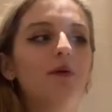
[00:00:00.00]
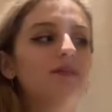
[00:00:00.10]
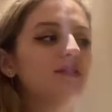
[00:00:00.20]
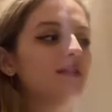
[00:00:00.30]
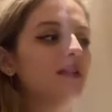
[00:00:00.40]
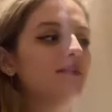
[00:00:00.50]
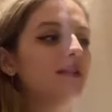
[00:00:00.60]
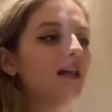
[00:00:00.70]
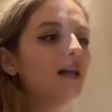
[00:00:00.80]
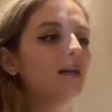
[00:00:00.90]
which is going to be
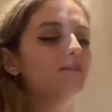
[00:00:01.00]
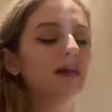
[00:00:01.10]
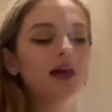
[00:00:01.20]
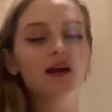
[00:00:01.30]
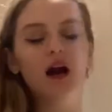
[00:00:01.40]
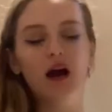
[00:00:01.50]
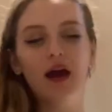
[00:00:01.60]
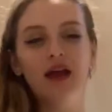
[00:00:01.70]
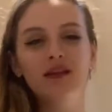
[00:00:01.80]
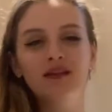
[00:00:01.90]
like being
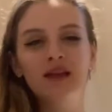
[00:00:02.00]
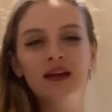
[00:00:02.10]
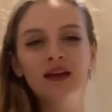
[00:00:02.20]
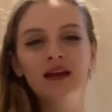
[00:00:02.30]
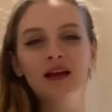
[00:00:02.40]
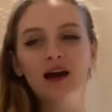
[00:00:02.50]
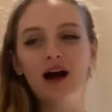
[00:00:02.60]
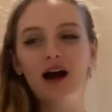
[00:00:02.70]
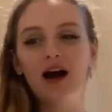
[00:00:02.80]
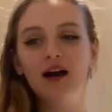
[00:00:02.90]
kind.
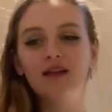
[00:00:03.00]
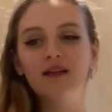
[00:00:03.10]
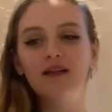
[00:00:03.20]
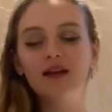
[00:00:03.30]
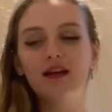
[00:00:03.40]
And